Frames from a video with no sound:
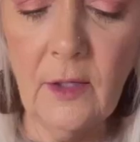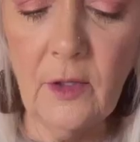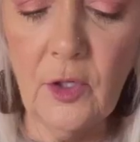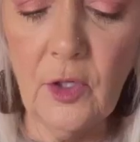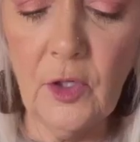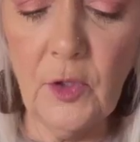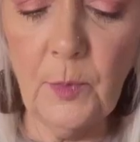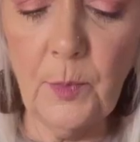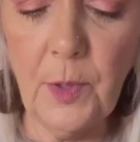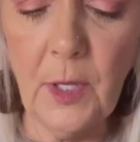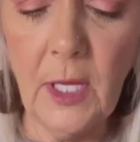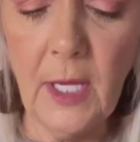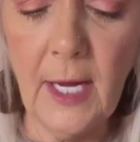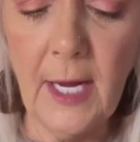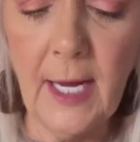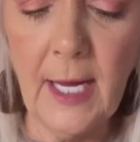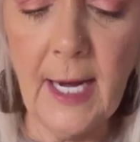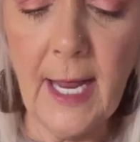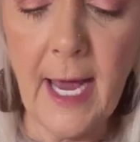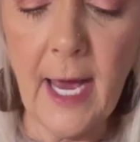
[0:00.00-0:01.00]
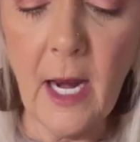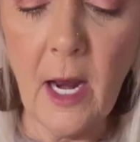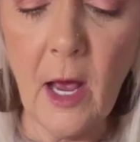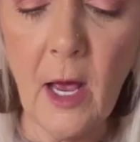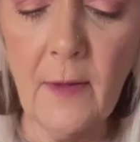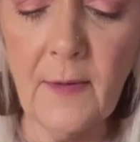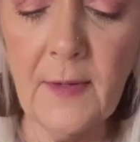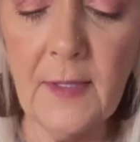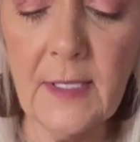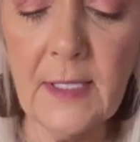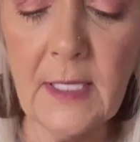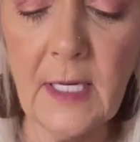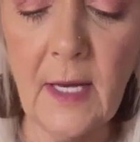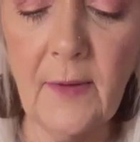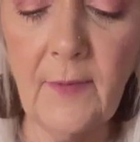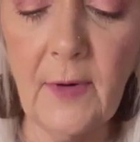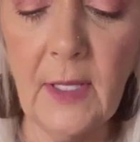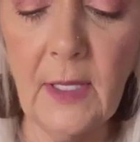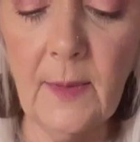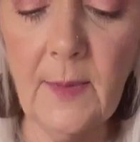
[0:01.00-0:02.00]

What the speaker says: down and just plan out all this stuff.